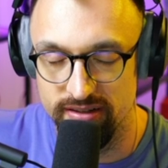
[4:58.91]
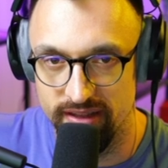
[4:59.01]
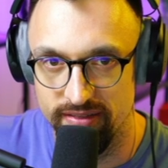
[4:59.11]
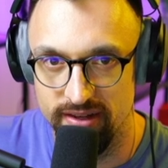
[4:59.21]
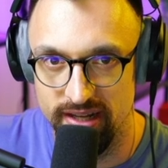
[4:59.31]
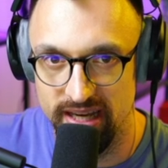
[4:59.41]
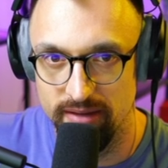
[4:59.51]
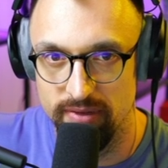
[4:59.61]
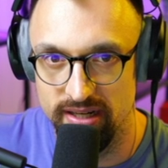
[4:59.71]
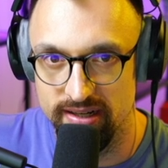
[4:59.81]
in the
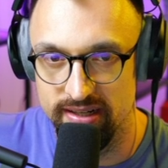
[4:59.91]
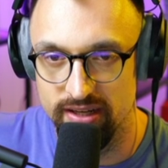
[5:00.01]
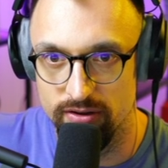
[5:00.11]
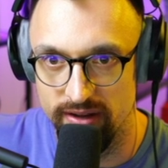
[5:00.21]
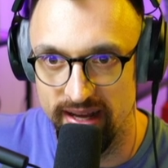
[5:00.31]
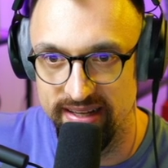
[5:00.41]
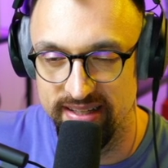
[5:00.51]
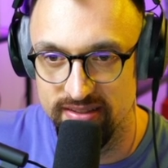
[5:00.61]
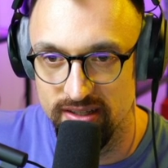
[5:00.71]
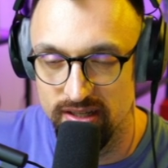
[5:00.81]
name and click on
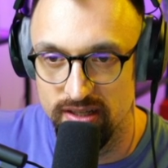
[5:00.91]
edit,